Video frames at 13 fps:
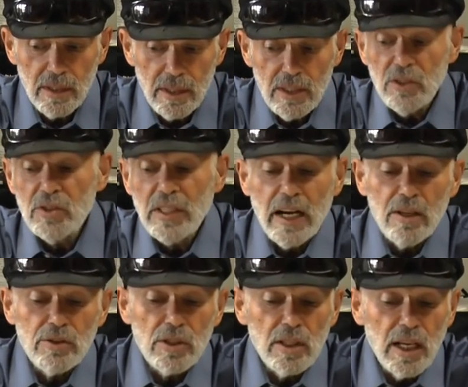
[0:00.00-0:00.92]
He
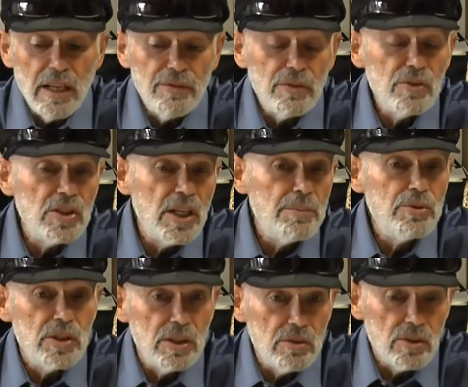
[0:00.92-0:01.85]
desires a life of
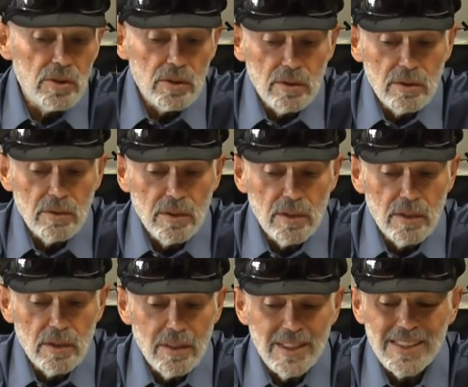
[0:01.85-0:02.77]
substance.
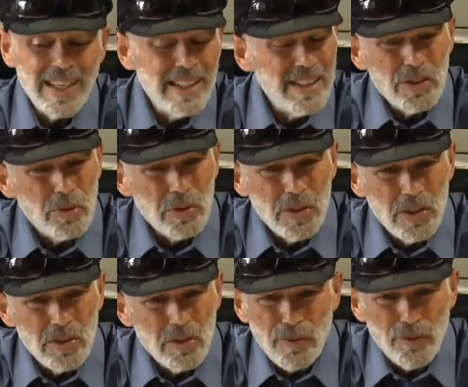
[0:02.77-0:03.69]
He's not
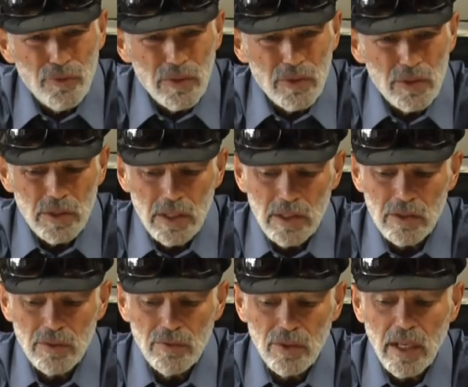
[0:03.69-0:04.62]
interested in the
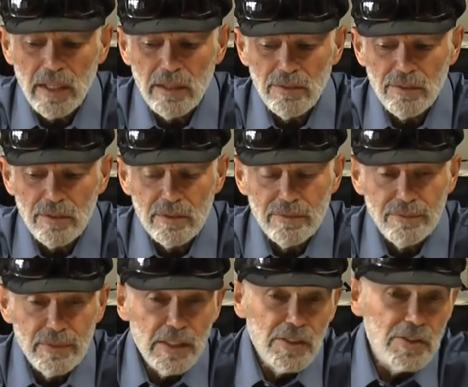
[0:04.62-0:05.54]
frivolities of life.
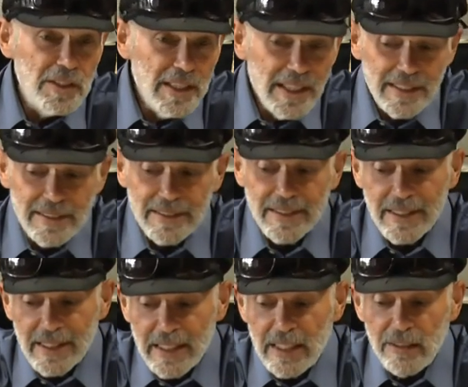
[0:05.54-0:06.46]
He's neat,
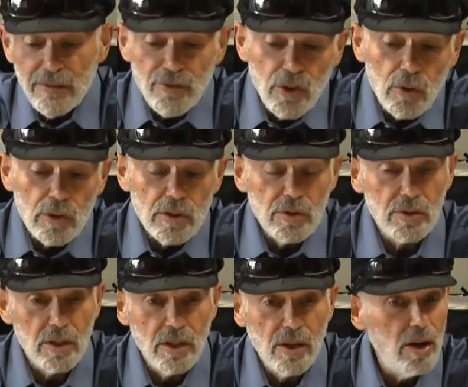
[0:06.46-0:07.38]
clean,
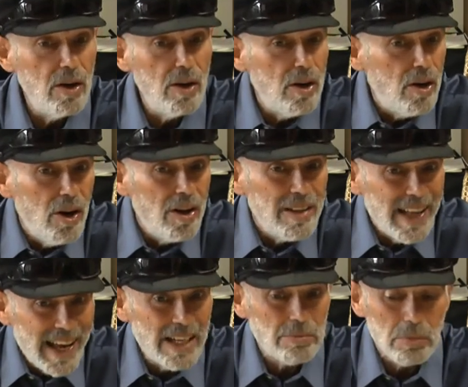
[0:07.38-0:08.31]
focused, all, all
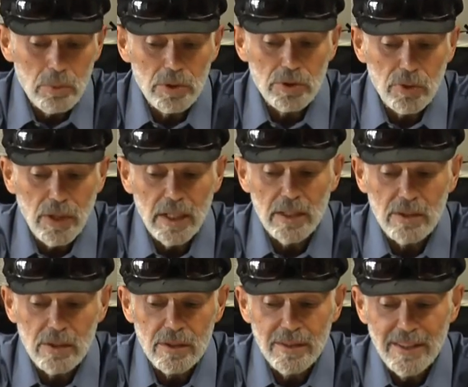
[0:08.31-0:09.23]
admirable
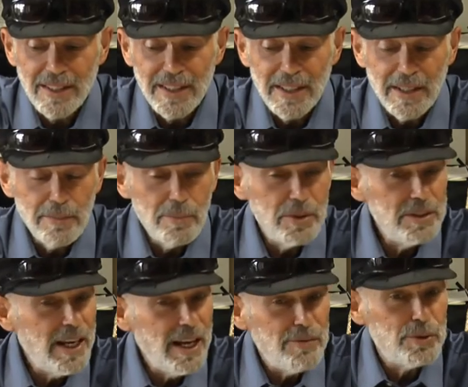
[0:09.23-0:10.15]
traits. But
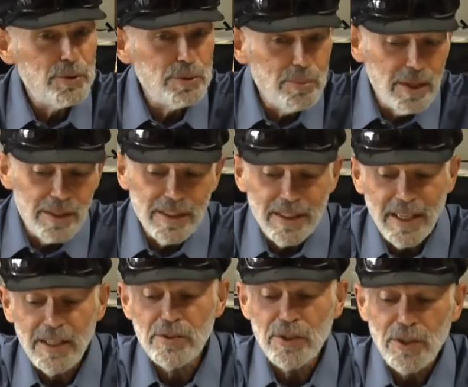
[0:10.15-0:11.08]
you have to admit, the
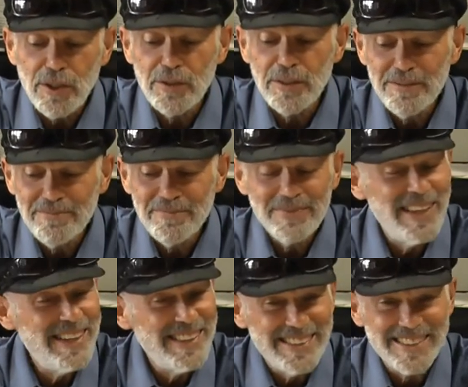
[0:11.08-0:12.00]
Yetzer Hara
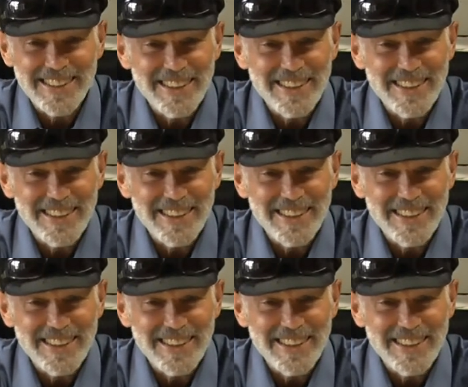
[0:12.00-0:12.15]
is